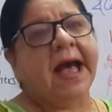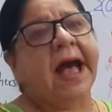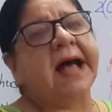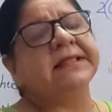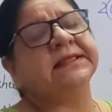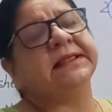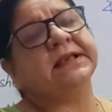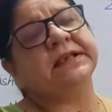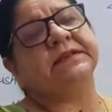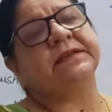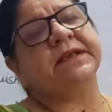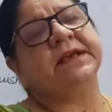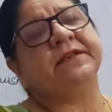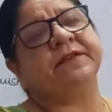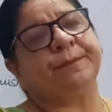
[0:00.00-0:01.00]
And
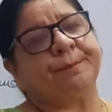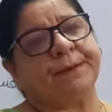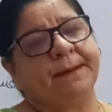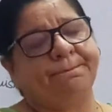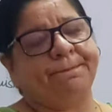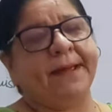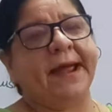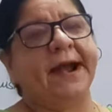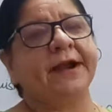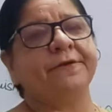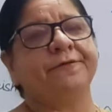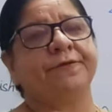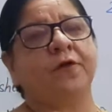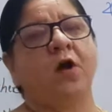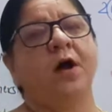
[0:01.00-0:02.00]
this is
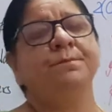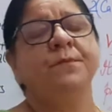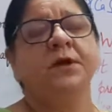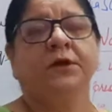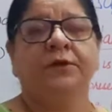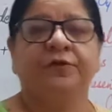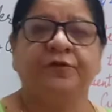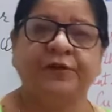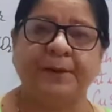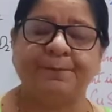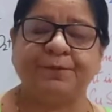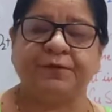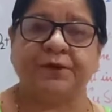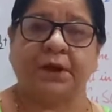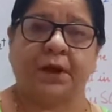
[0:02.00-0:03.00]
prepared from
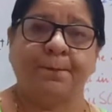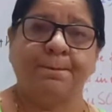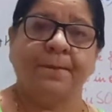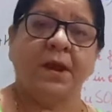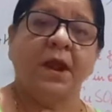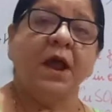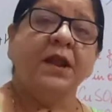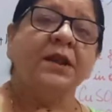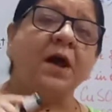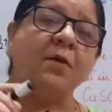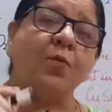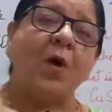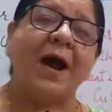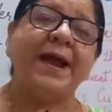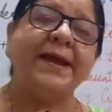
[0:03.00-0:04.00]
gypsum.
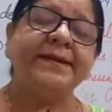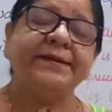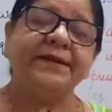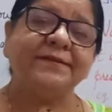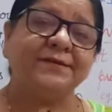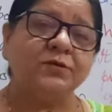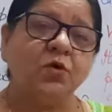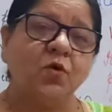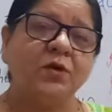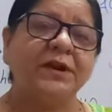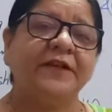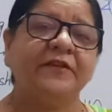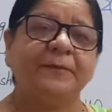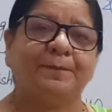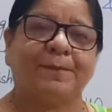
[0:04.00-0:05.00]
Now why it is is known
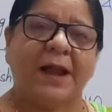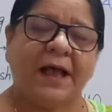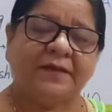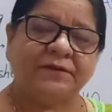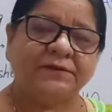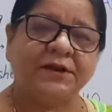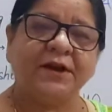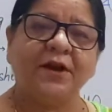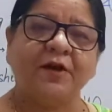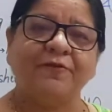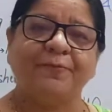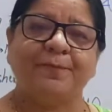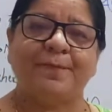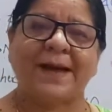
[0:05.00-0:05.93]
as plaster of